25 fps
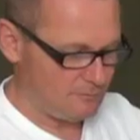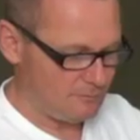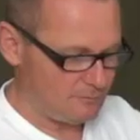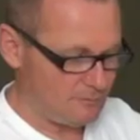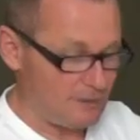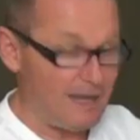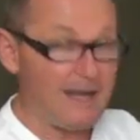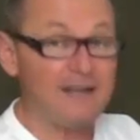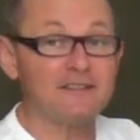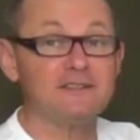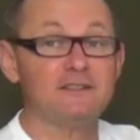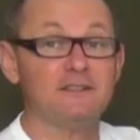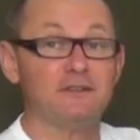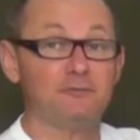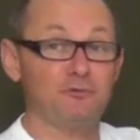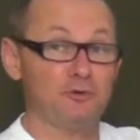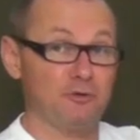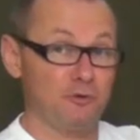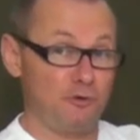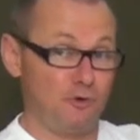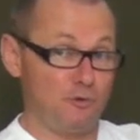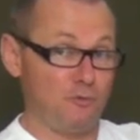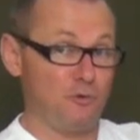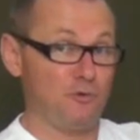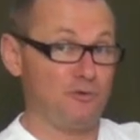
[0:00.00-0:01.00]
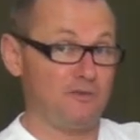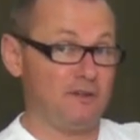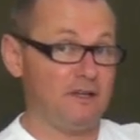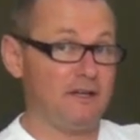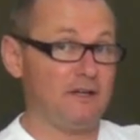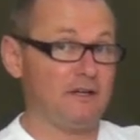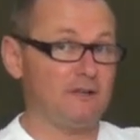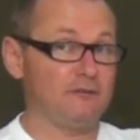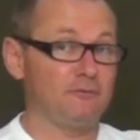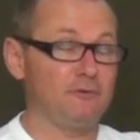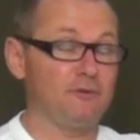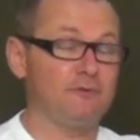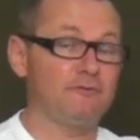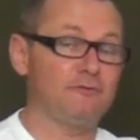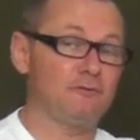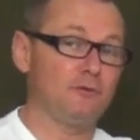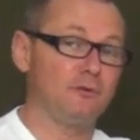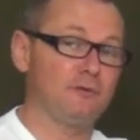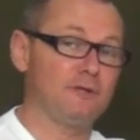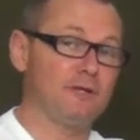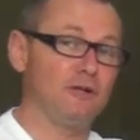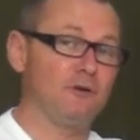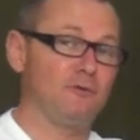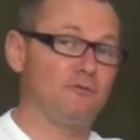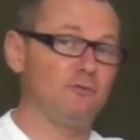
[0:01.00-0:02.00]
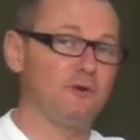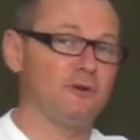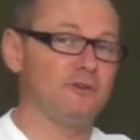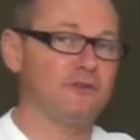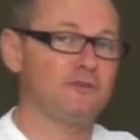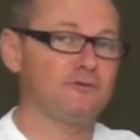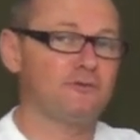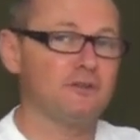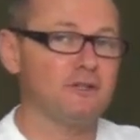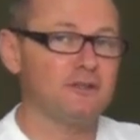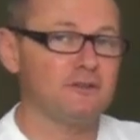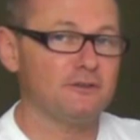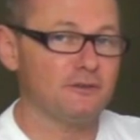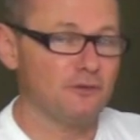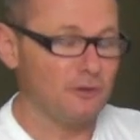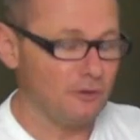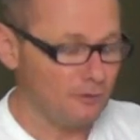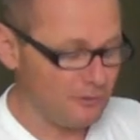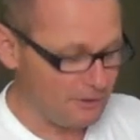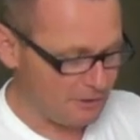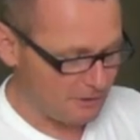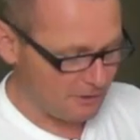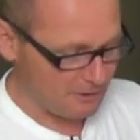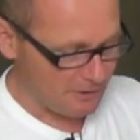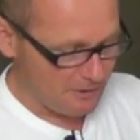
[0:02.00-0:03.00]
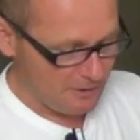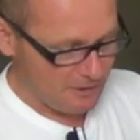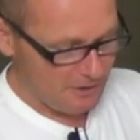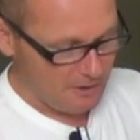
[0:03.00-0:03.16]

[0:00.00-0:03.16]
Excellent, we're almost there. We've only got one string to go here.